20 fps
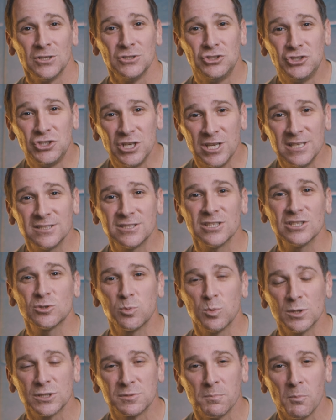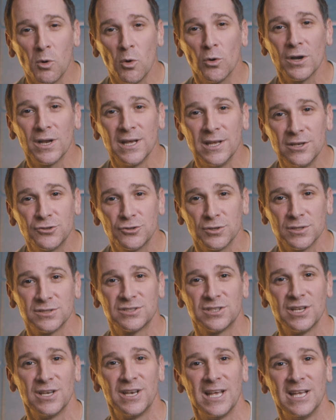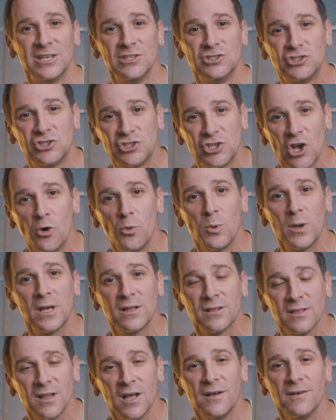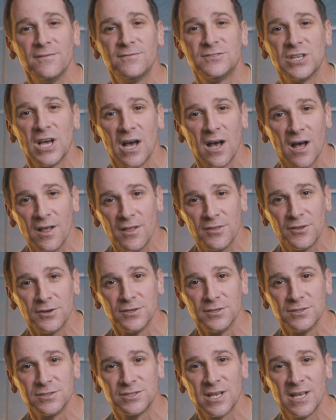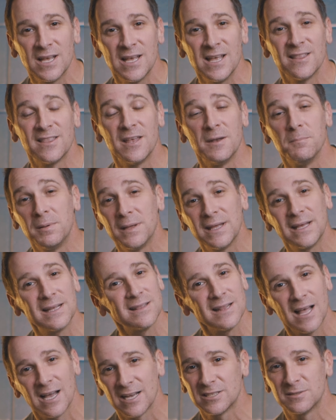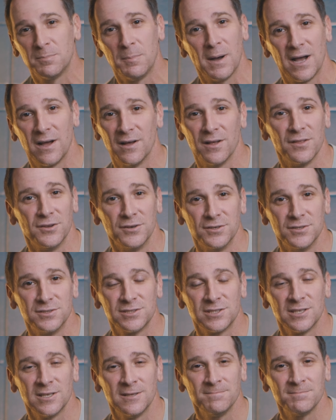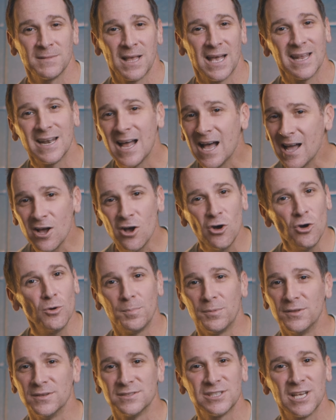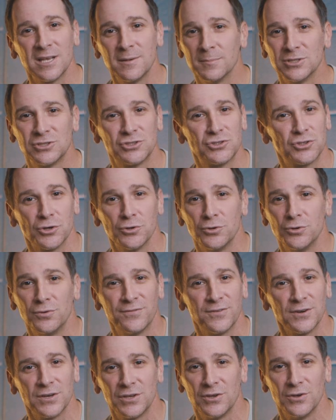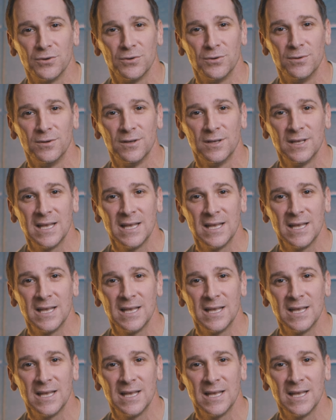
Jesus was more interested in showing love to others than being liked by others. And I hope the same is true for you.